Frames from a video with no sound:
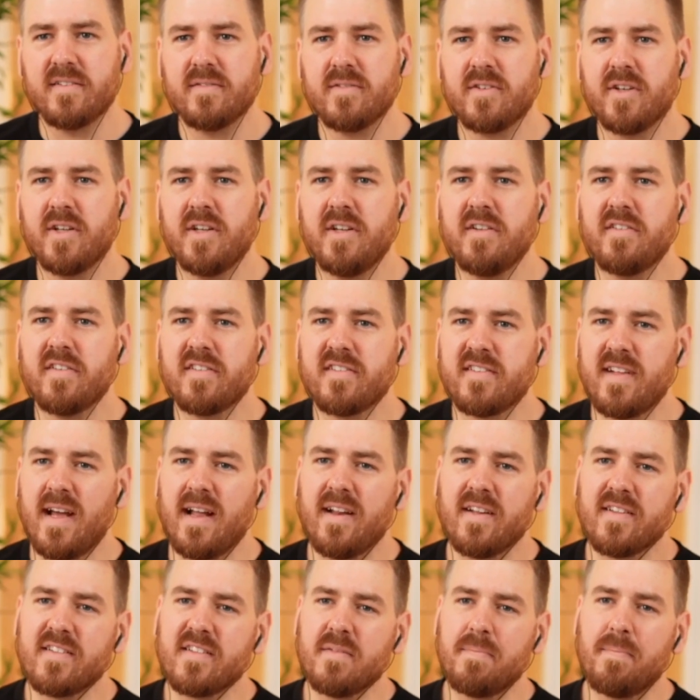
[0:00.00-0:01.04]
can you just tell
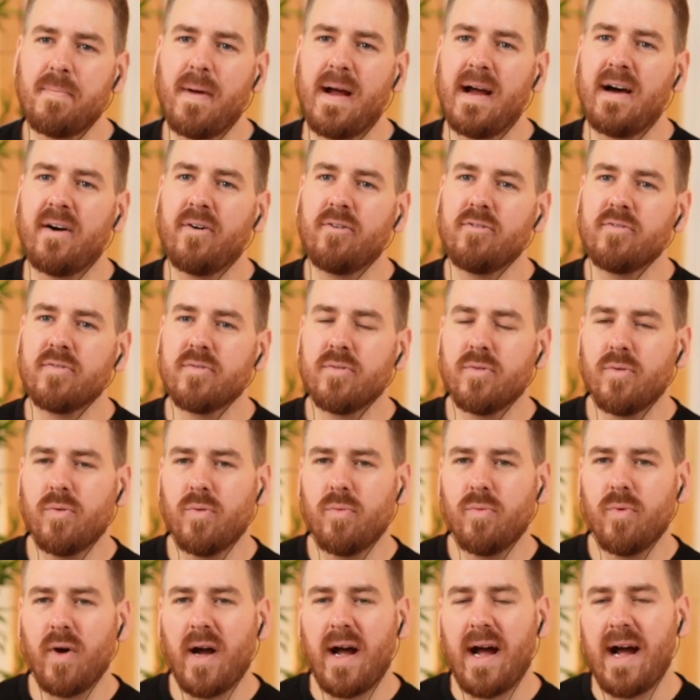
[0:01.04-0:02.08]
us about
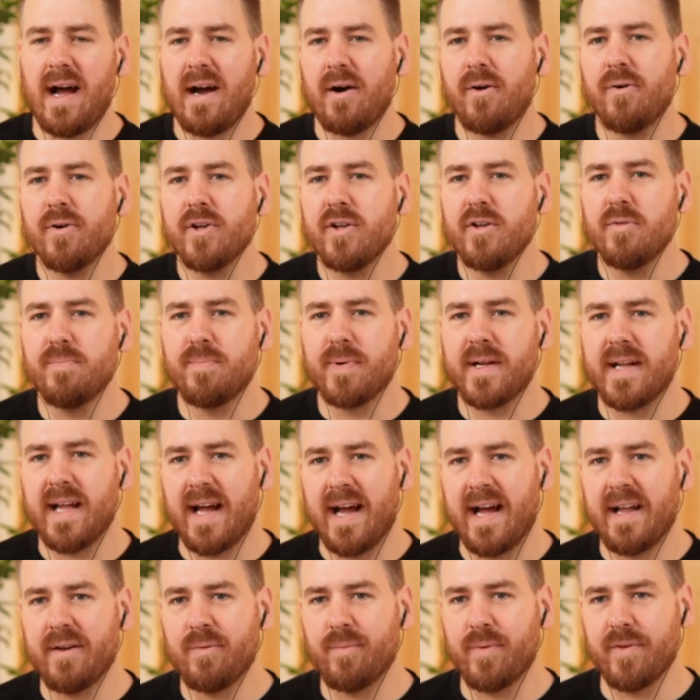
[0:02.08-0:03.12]
how you
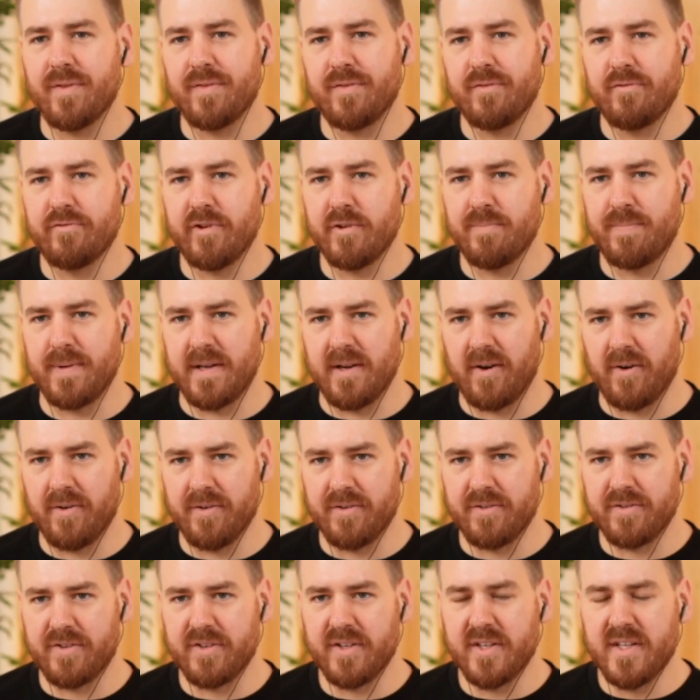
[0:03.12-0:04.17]
began with
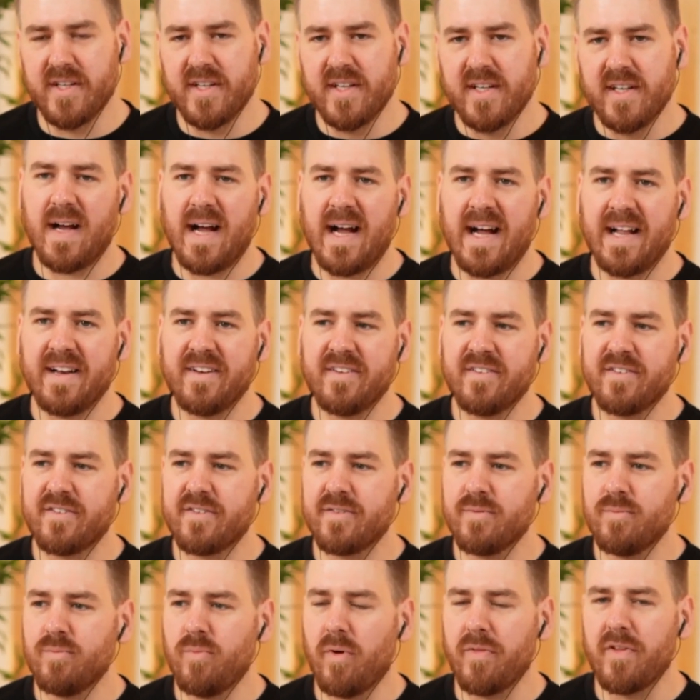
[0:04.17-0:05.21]
GridBeyond and
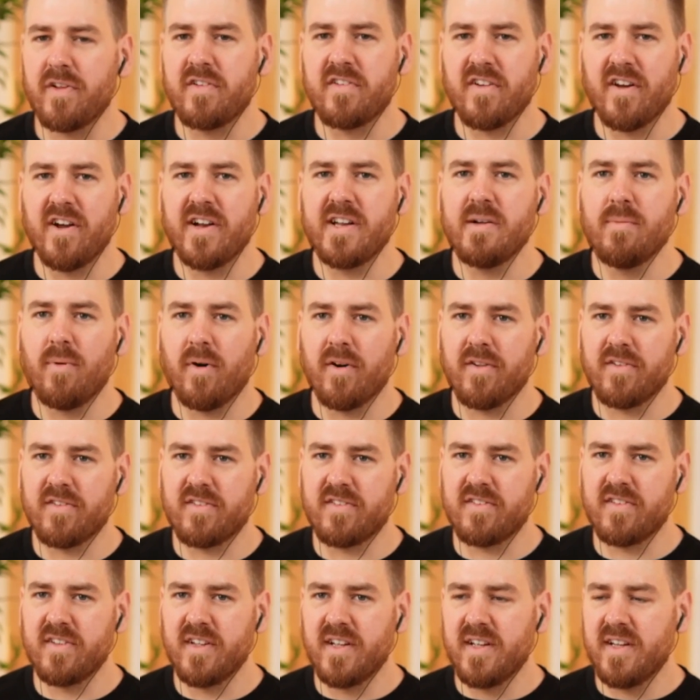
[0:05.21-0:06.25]
what the journey
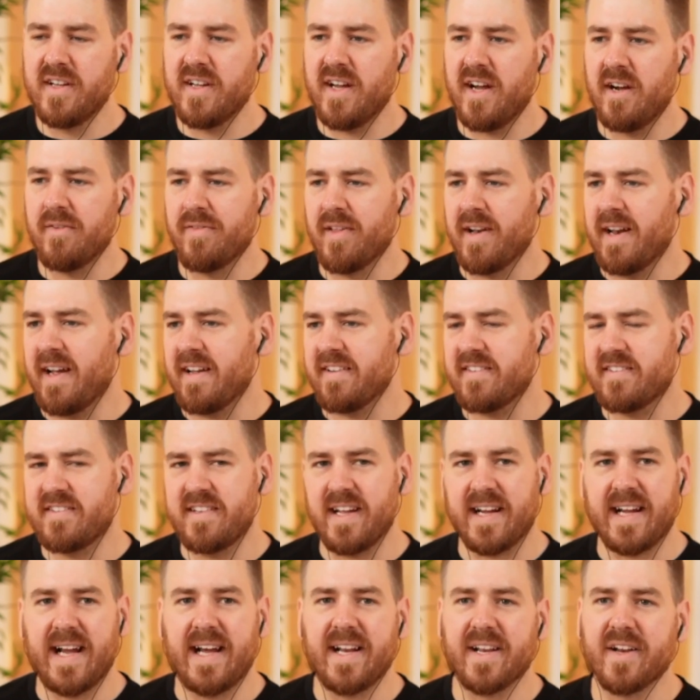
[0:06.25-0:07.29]
was over the last
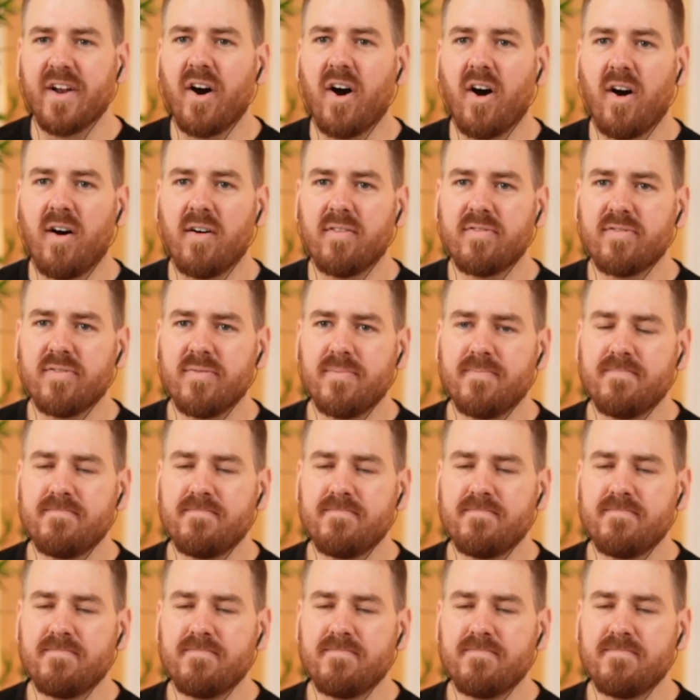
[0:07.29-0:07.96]
decade and a half?